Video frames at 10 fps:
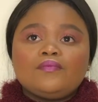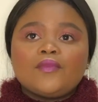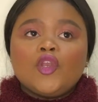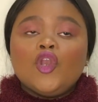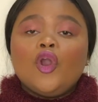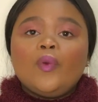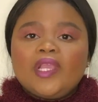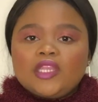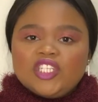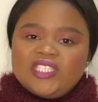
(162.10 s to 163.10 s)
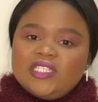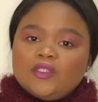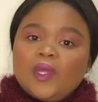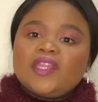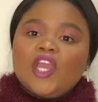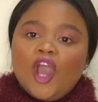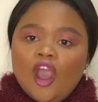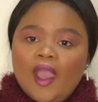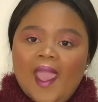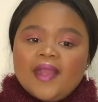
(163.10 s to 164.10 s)
knowing those things, what they
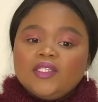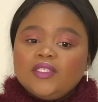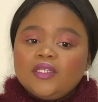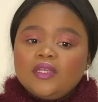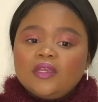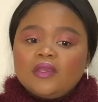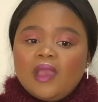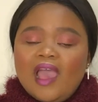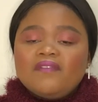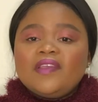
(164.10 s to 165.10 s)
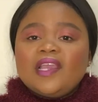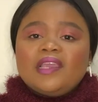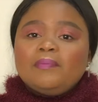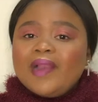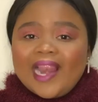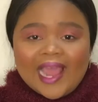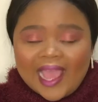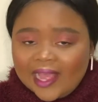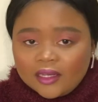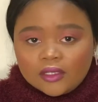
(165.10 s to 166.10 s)
are, and having a
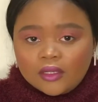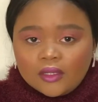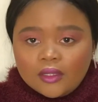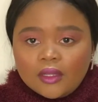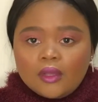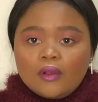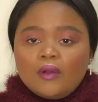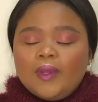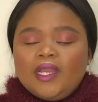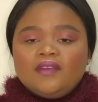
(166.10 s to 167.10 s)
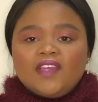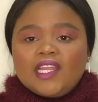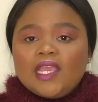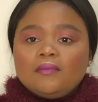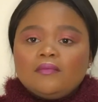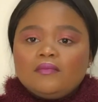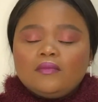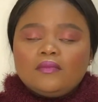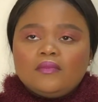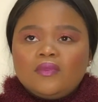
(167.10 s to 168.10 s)
plan or whatever it came,
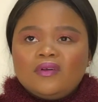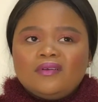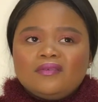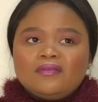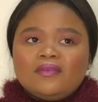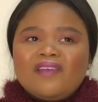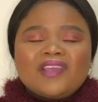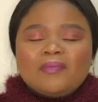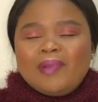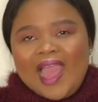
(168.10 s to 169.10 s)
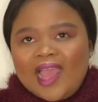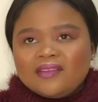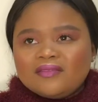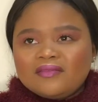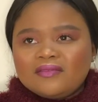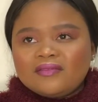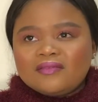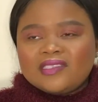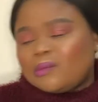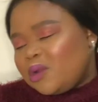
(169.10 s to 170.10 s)
having a plan,
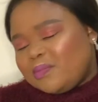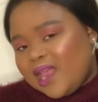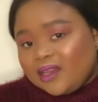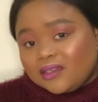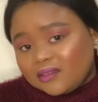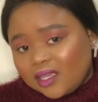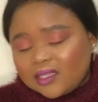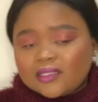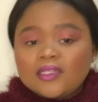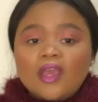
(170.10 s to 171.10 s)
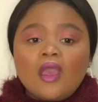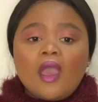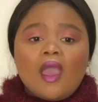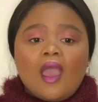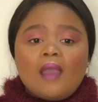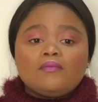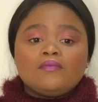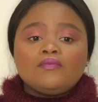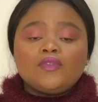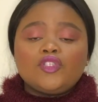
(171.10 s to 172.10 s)
somewhat plan, I guess,
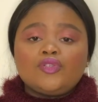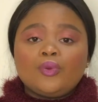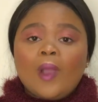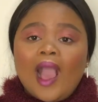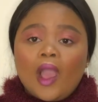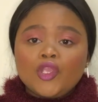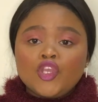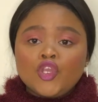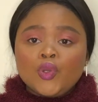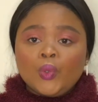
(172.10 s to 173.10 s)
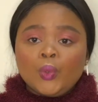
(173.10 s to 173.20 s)
to how you